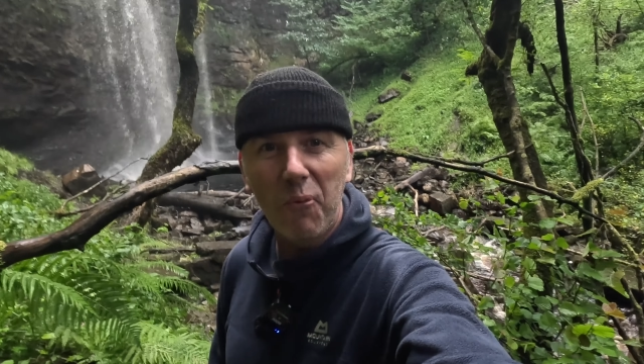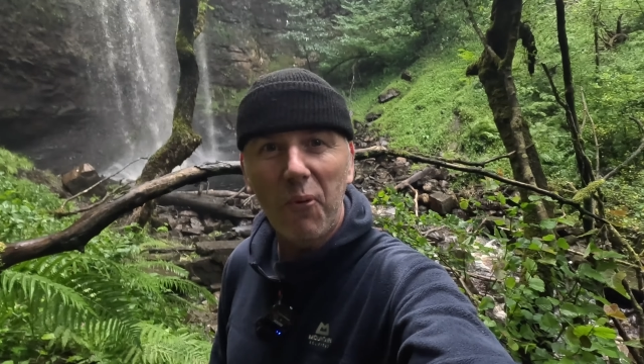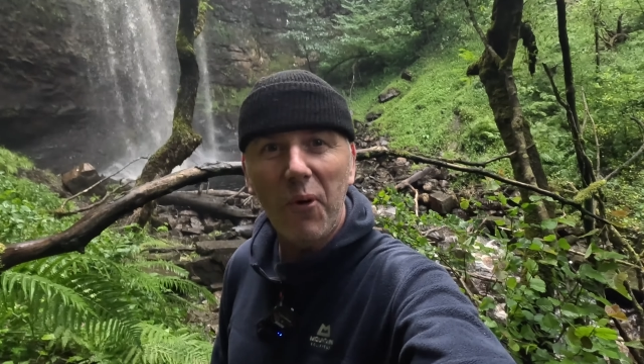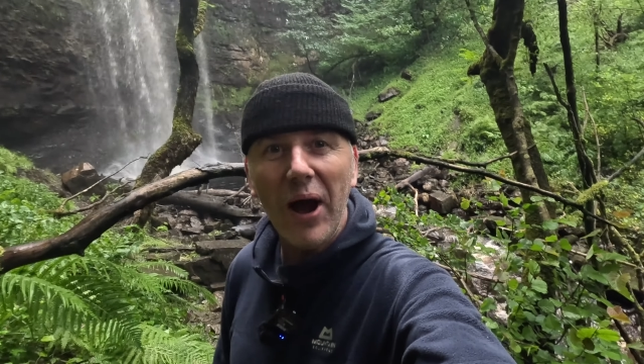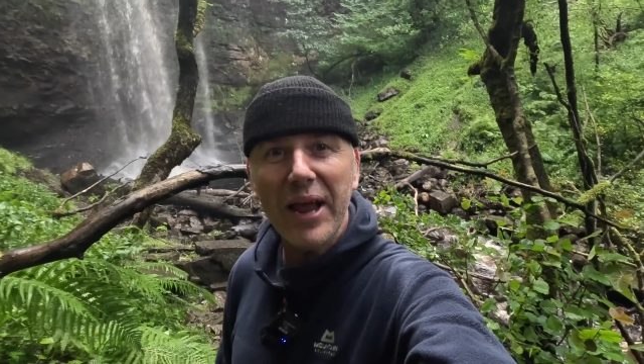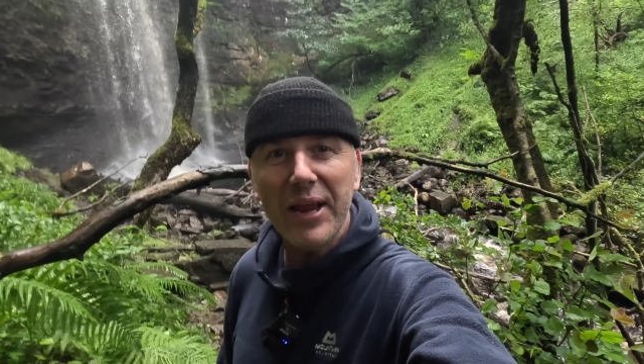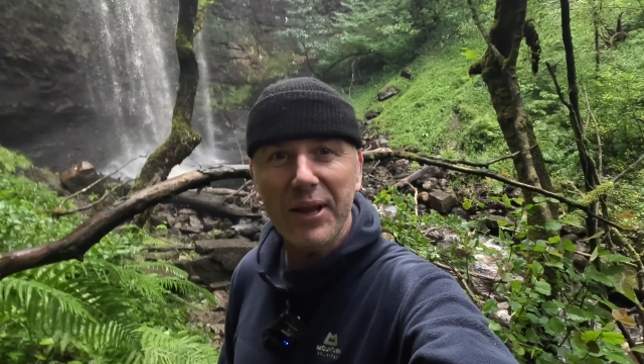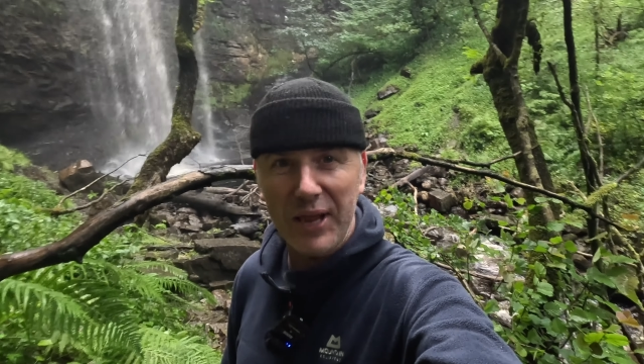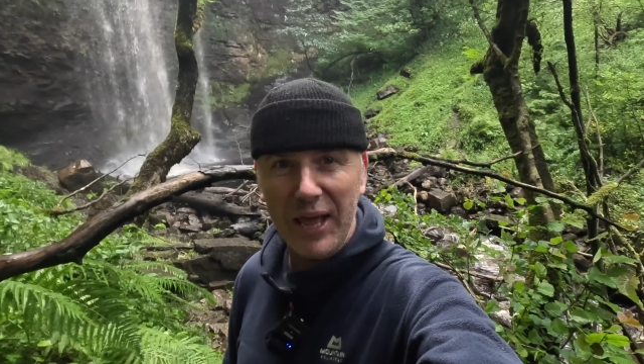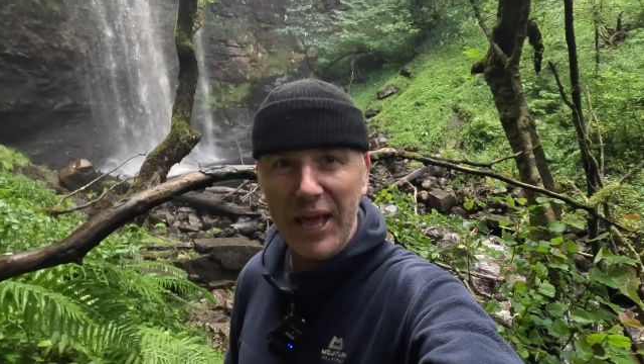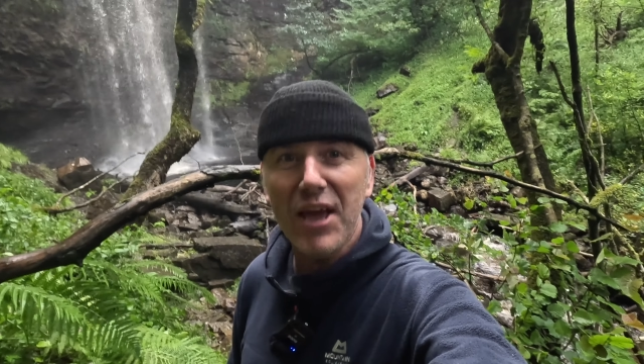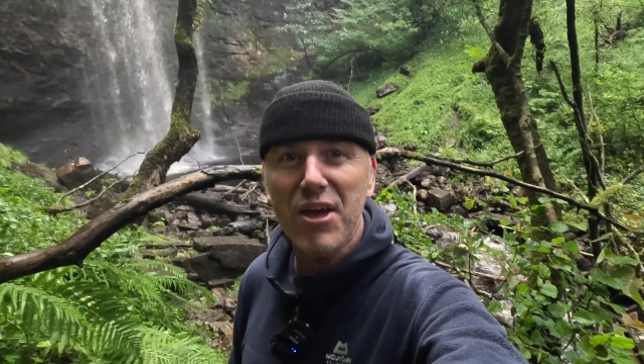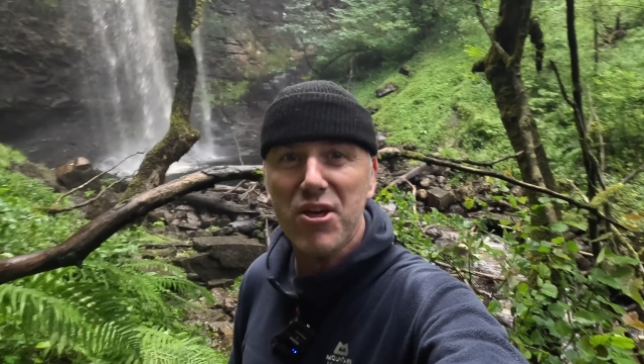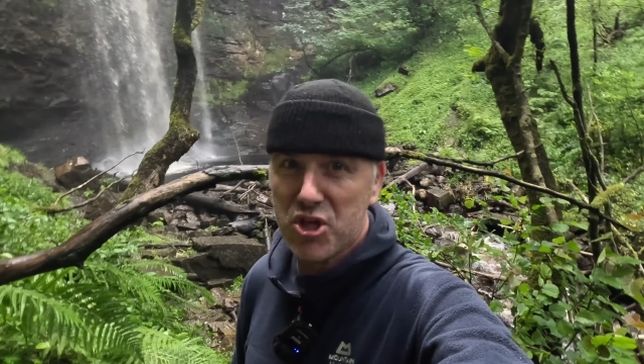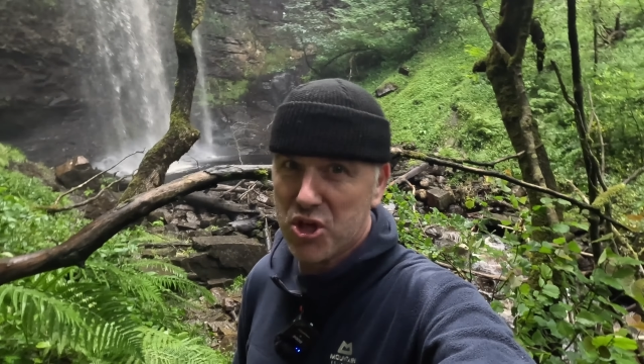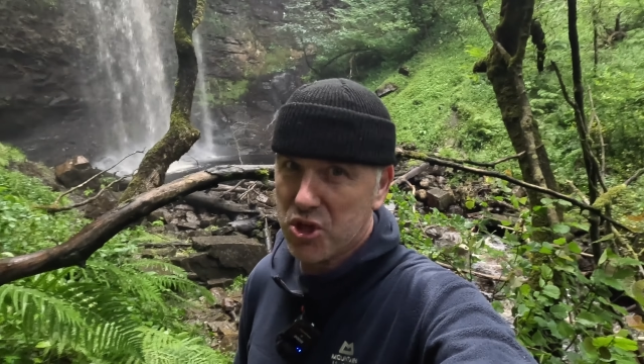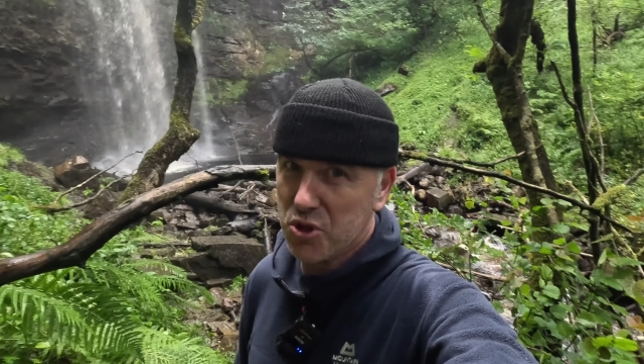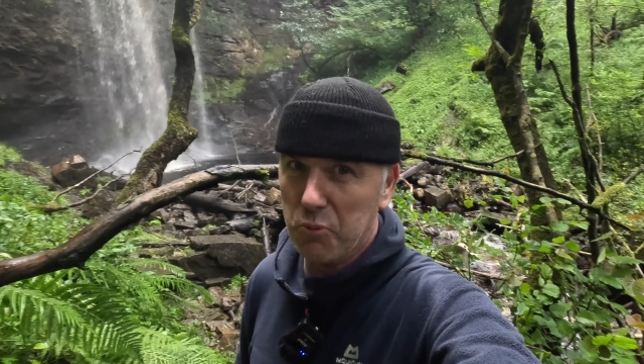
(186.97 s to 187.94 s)

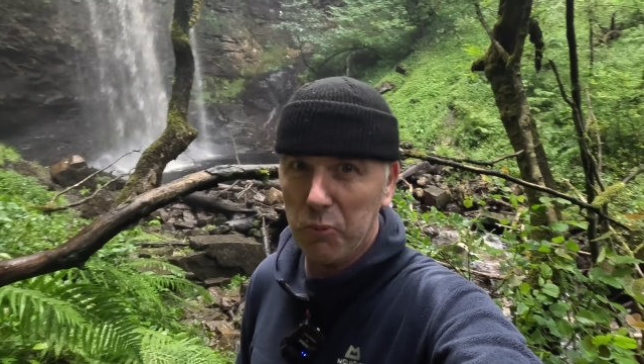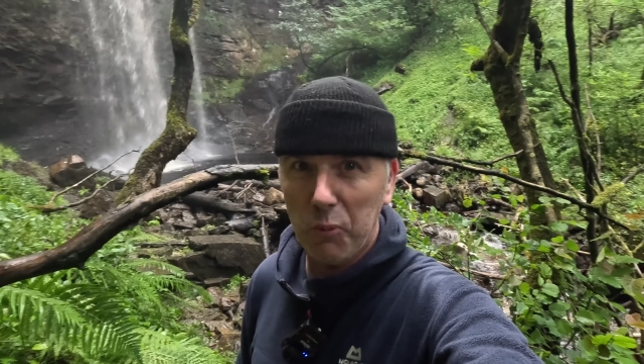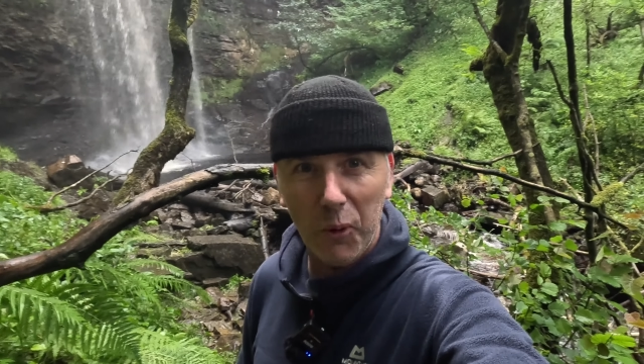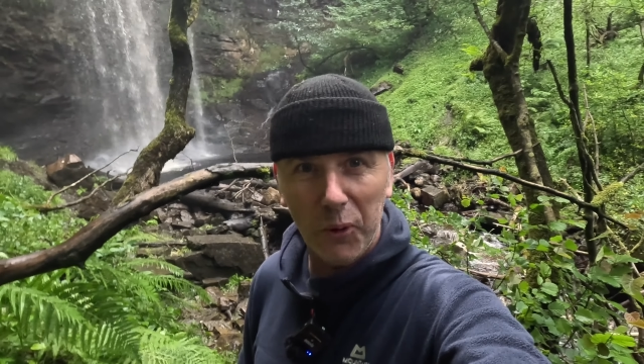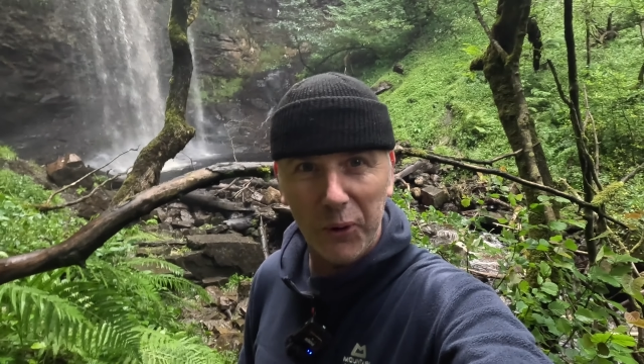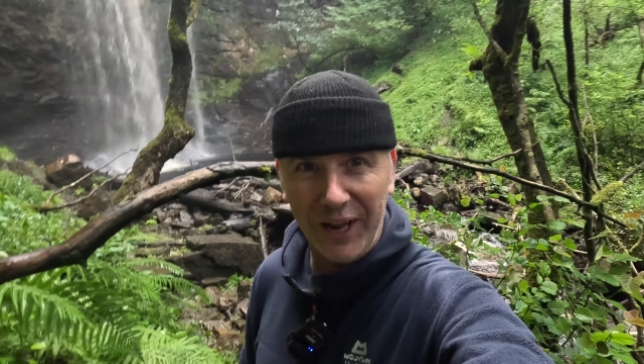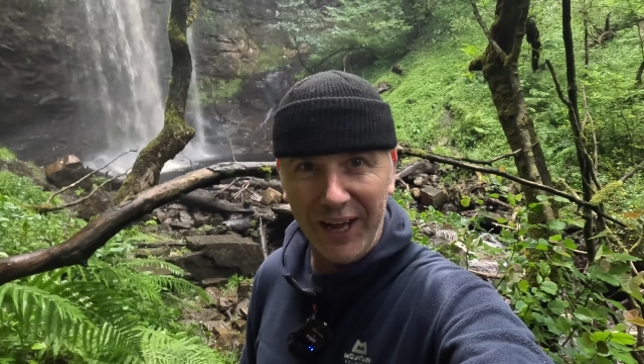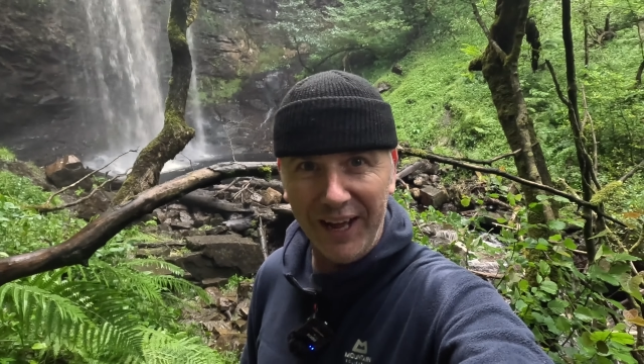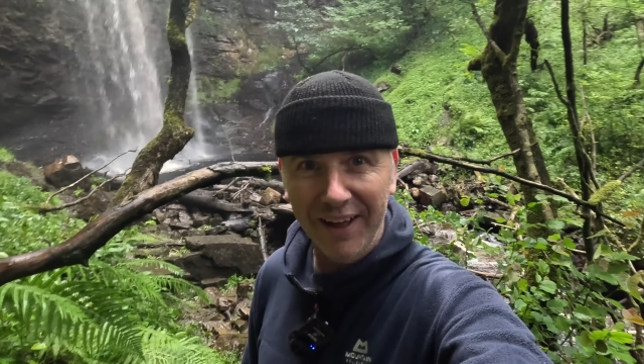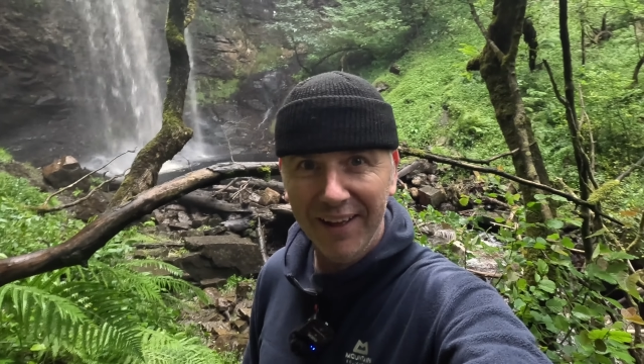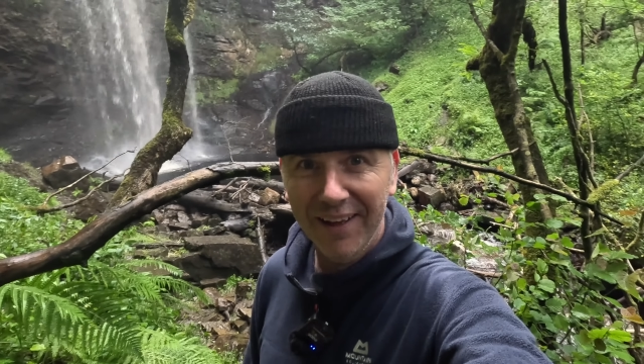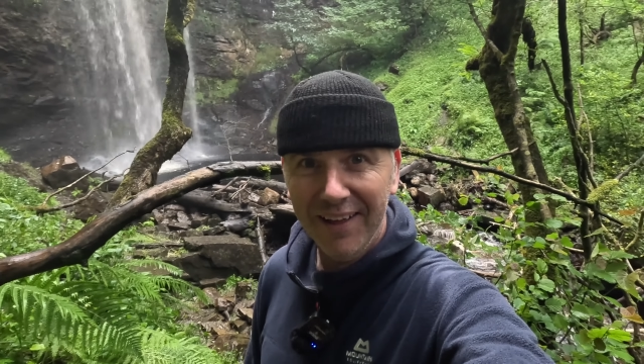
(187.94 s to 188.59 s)
white-ish water.